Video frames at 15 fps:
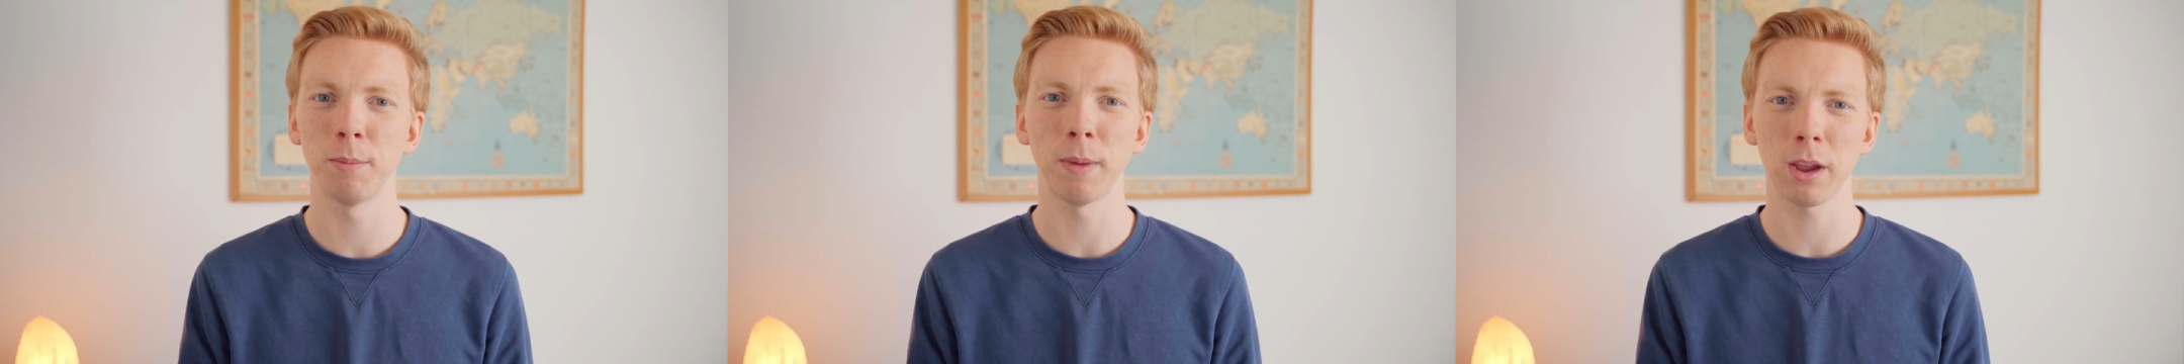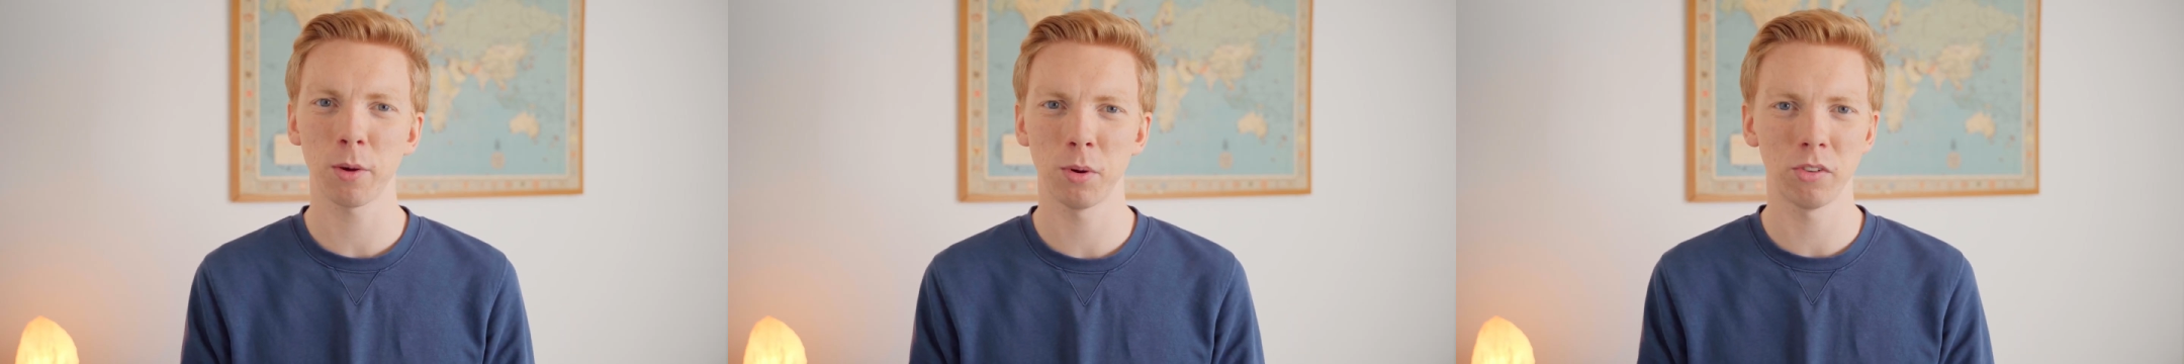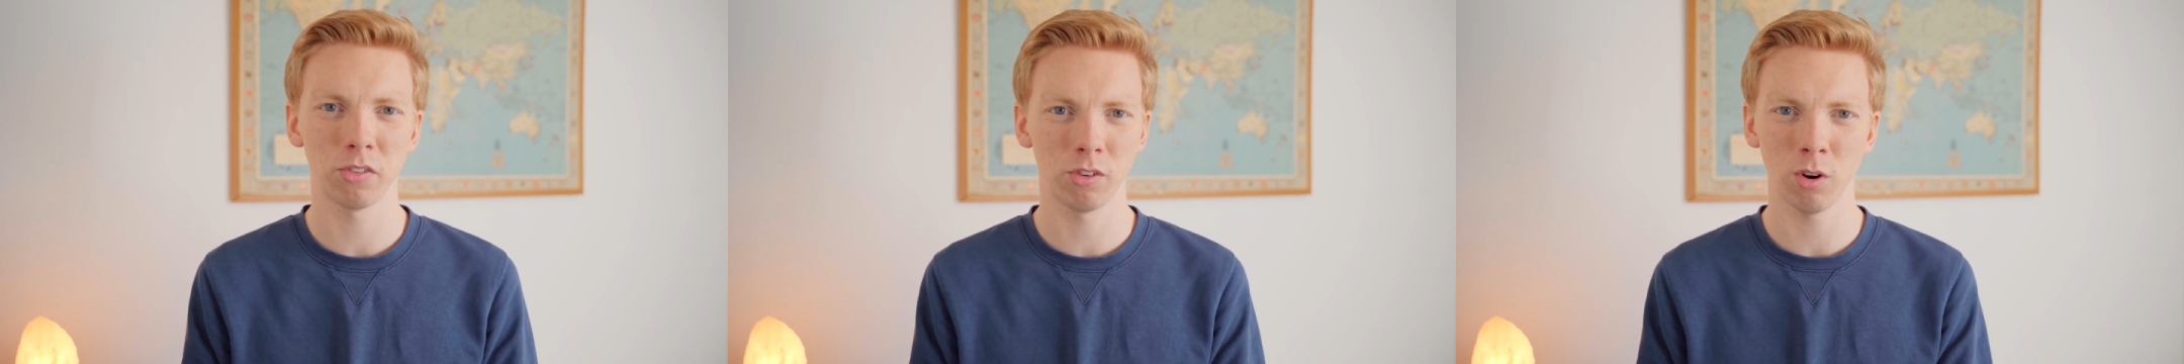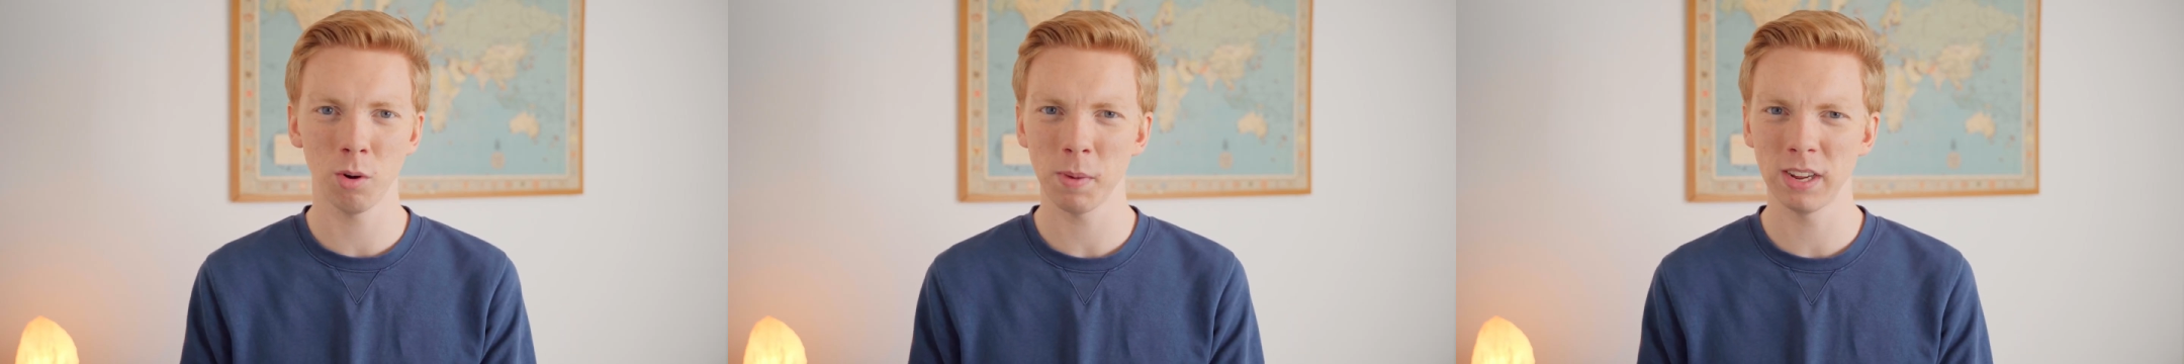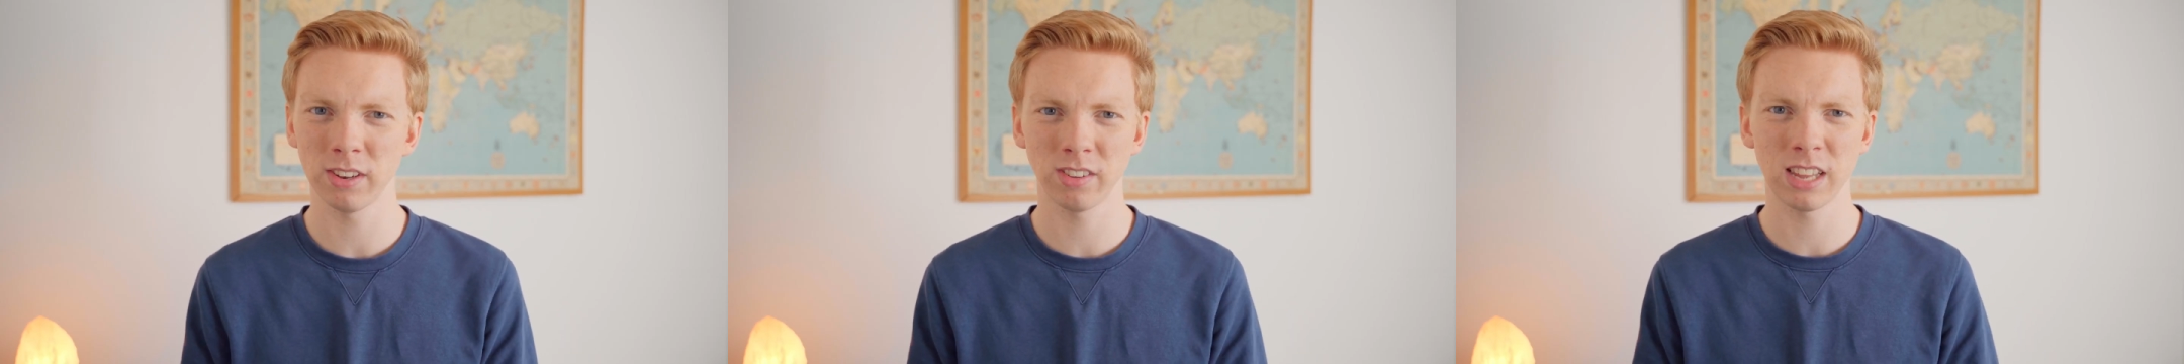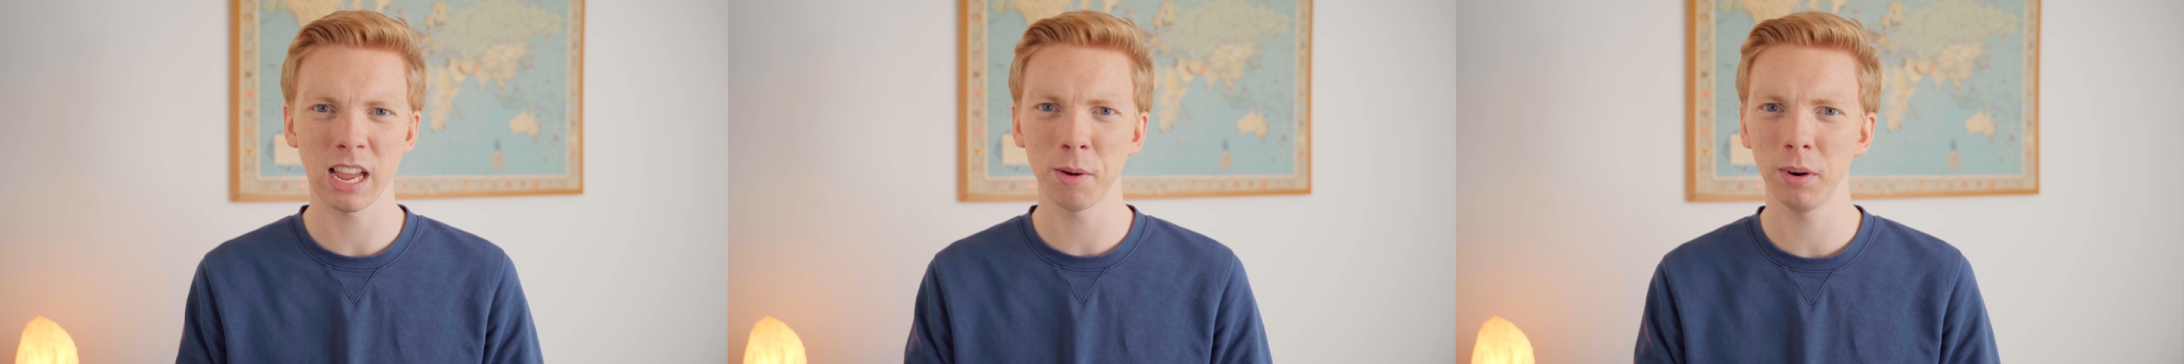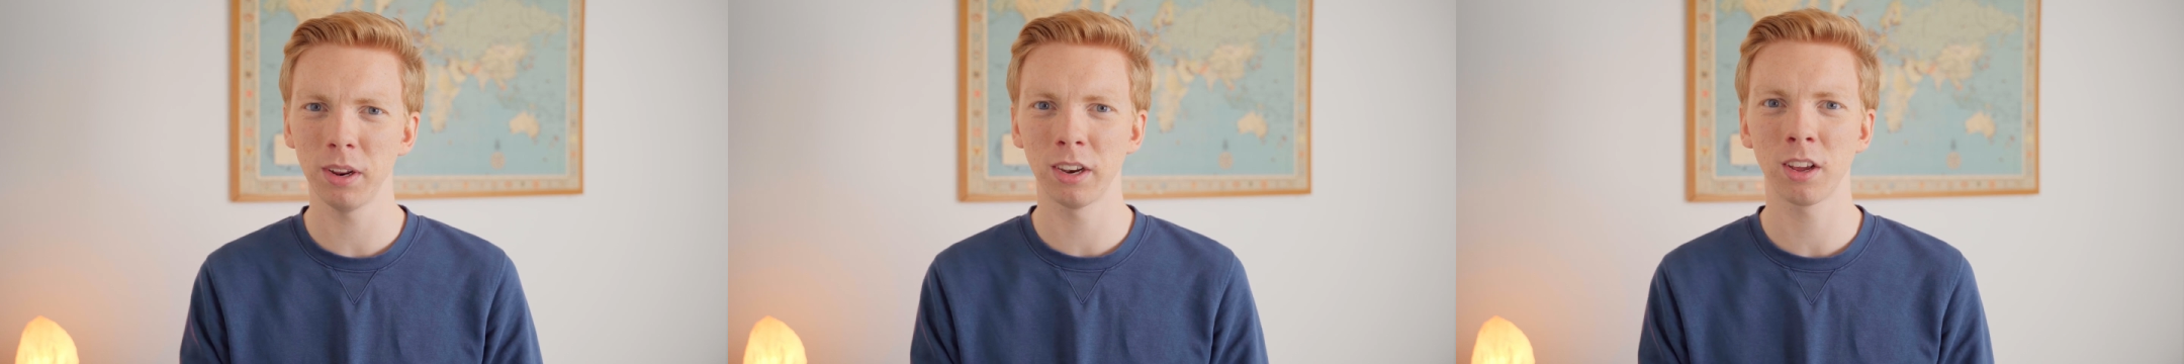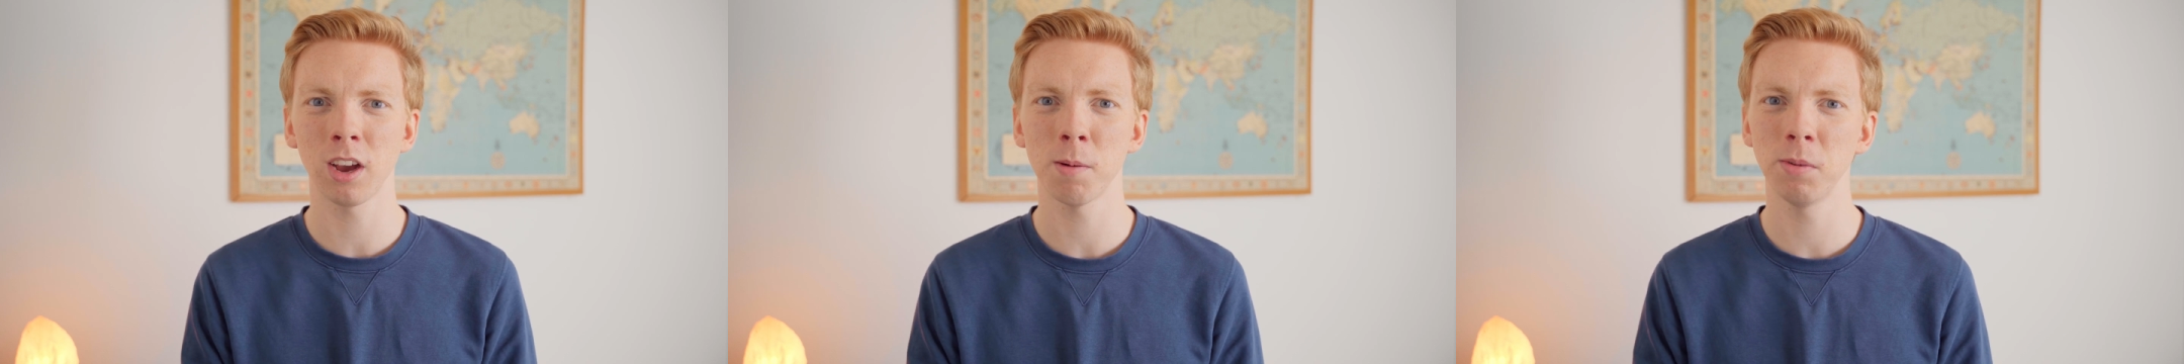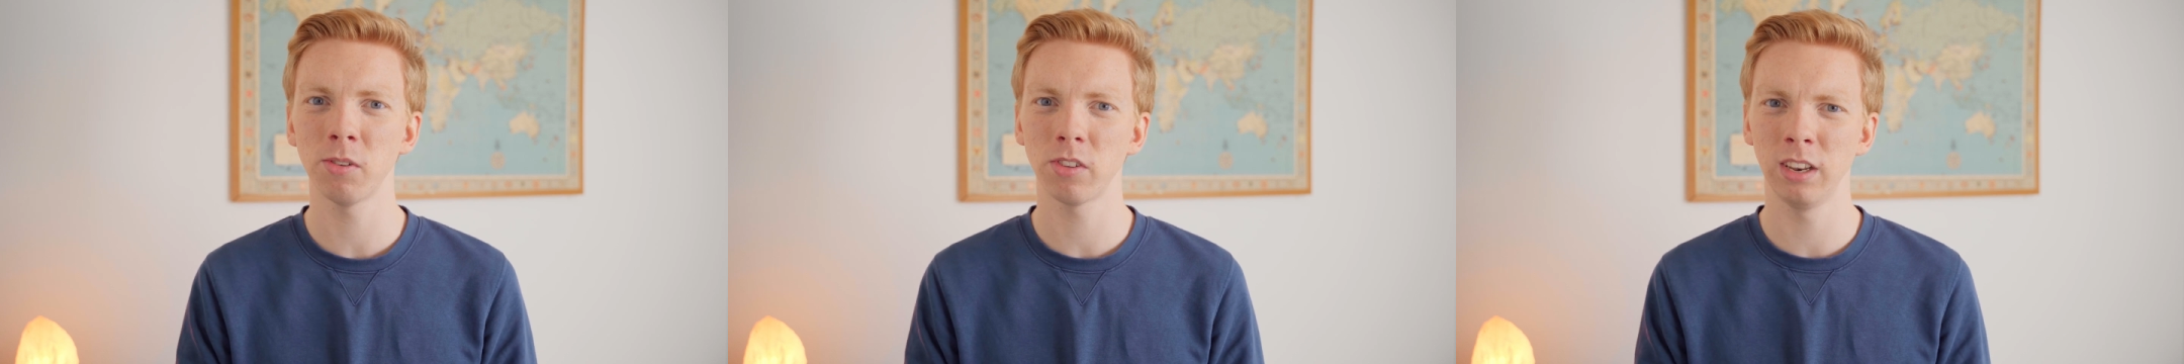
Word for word: macOS Sonoma is down in the comments,